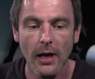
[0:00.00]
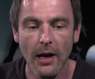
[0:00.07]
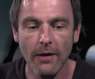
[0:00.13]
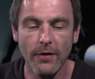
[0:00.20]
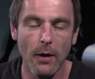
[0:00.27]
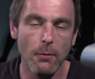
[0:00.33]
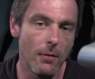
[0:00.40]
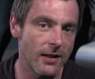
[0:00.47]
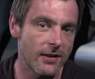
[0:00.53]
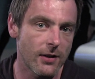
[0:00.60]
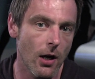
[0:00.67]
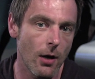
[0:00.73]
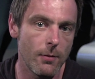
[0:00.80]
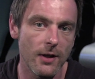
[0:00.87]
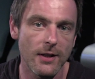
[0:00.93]
If they
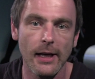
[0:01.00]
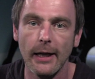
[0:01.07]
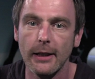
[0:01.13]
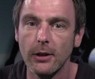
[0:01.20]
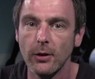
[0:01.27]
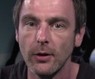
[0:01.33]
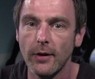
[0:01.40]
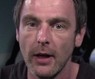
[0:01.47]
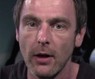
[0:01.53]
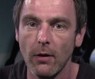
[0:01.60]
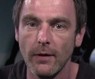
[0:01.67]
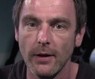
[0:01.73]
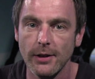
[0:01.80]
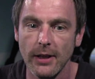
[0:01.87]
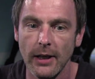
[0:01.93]
mistime the tackle, then
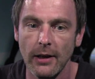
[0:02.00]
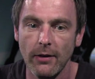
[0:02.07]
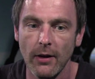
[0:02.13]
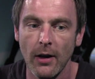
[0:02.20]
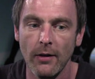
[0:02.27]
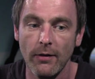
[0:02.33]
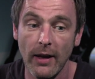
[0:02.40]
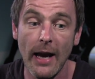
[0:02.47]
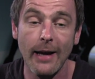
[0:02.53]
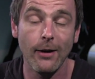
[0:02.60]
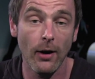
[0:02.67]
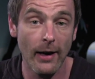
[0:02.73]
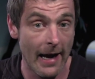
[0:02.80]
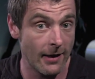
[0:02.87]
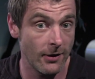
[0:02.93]
obviously the
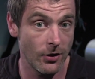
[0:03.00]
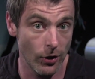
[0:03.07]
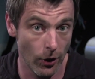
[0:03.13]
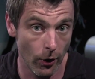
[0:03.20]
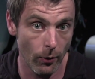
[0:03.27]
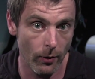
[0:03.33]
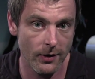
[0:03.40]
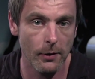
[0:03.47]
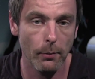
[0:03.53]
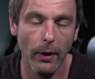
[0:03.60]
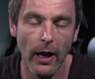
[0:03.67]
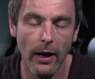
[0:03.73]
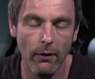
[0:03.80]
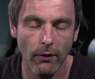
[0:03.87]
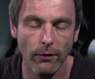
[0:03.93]
AI and you as a
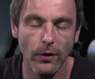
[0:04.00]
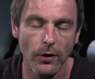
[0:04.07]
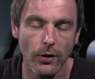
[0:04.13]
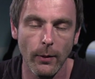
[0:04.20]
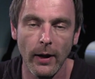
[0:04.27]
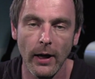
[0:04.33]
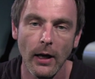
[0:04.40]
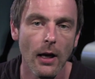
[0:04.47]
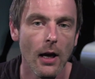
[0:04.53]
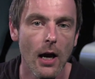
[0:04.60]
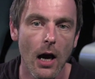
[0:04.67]
player, if you do it,